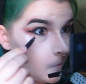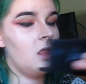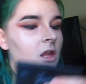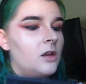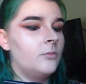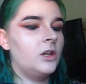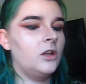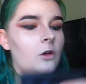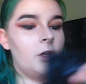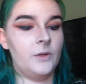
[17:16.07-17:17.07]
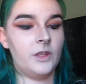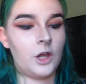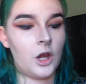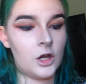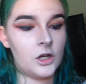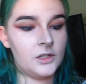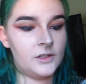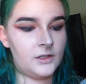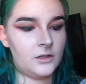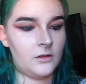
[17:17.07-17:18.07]
And then I'm going to go in with
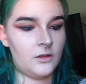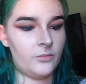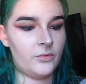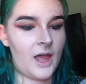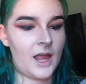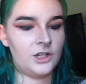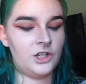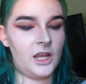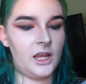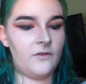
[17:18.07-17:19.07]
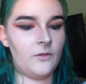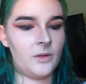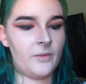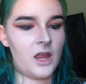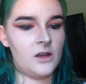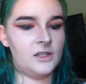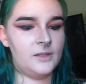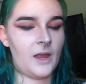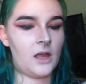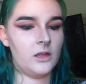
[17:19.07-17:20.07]
Cursed, the black shade from the Pirates
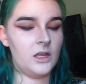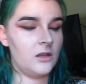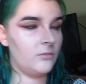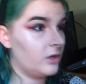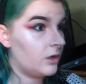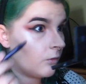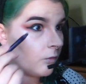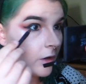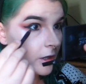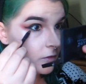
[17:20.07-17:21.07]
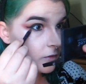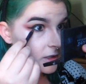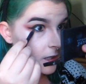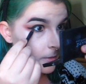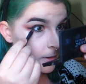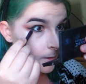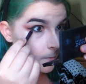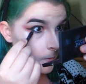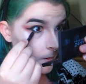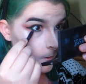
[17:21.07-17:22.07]
palette, and put it right over top of
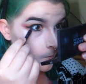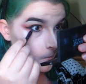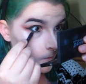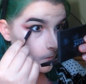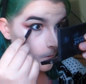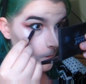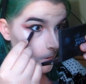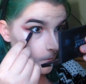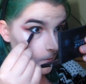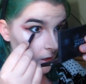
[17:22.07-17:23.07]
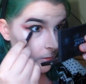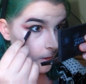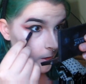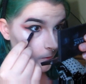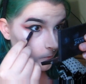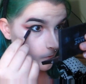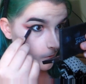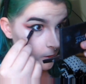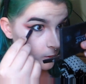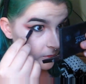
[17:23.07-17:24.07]
that brown, keeping it a
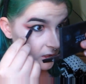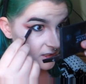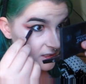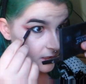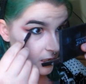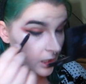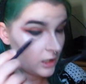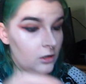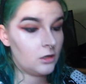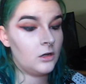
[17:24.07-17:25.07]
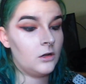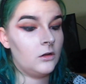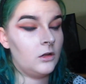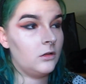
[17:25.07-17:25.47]
little bit tighter